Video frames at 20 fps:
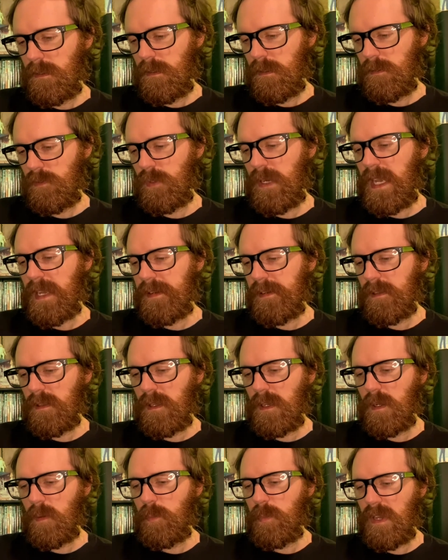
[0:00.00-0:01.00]

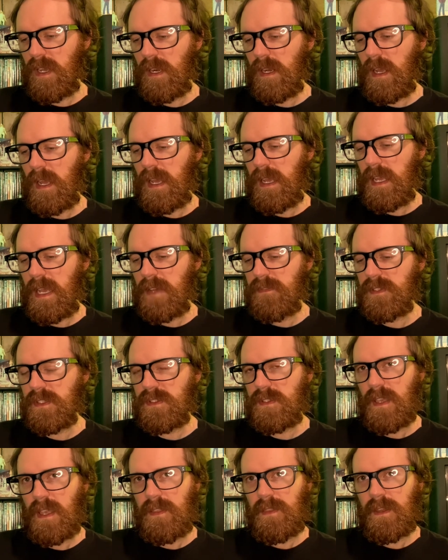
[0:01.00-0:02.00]
Dracula, but I have to
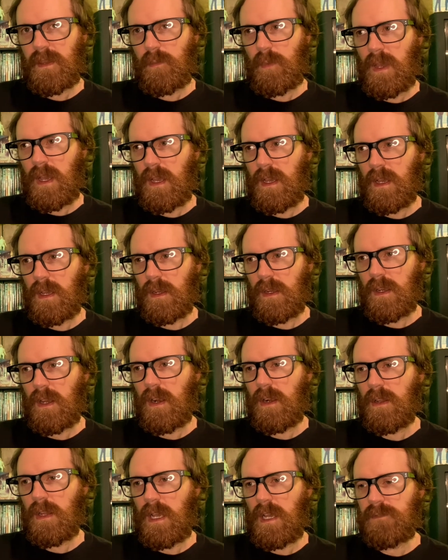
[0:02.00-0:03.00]
say that uh,
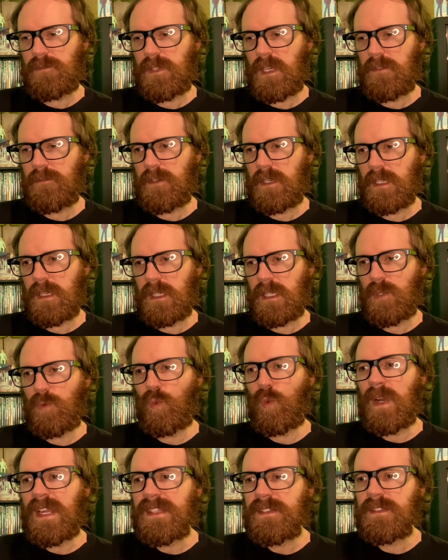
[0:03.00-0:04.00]
Karloff definitely
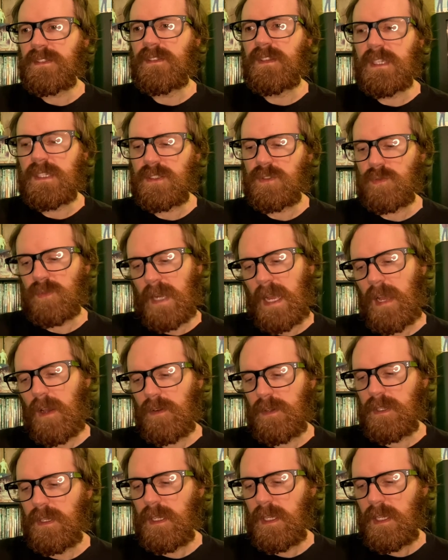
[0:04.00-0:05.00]
wins this
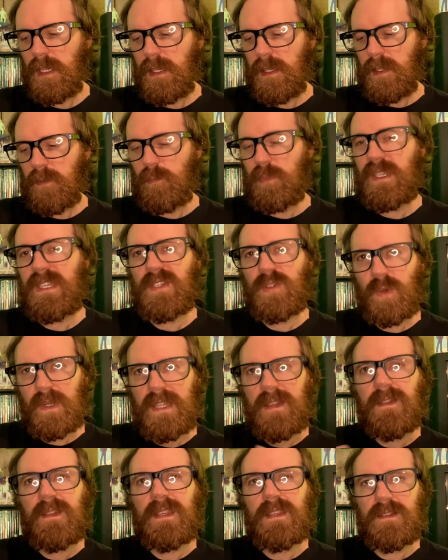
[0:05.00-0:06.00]
round
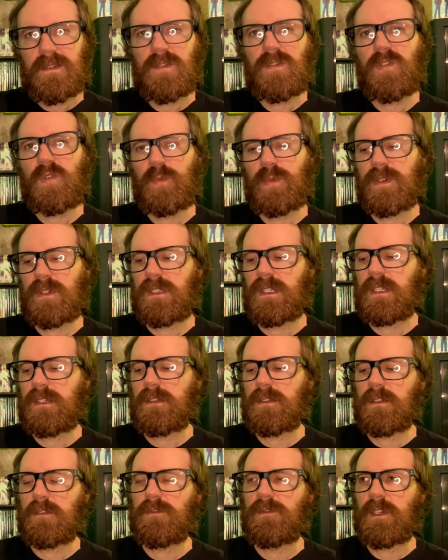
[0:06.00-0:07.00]
between these two
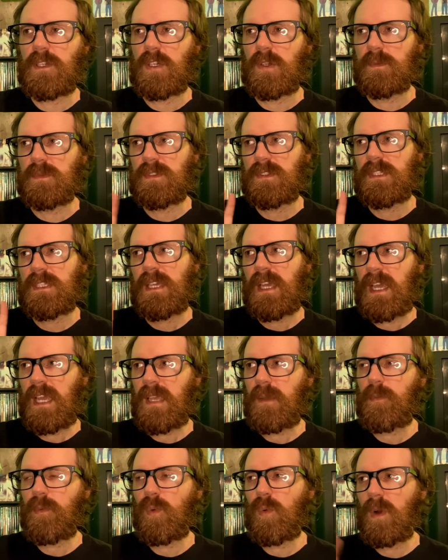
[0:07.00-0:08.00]
particular films. The
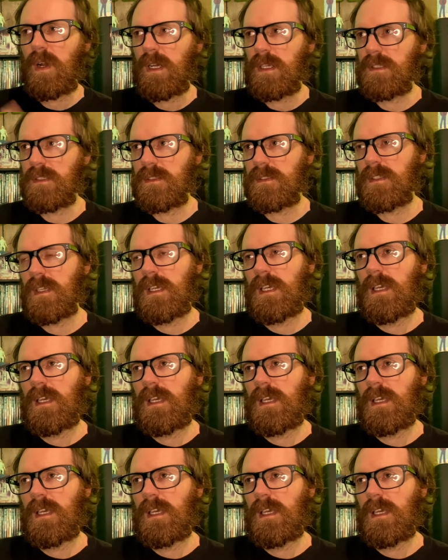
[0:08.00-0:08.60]
Ape was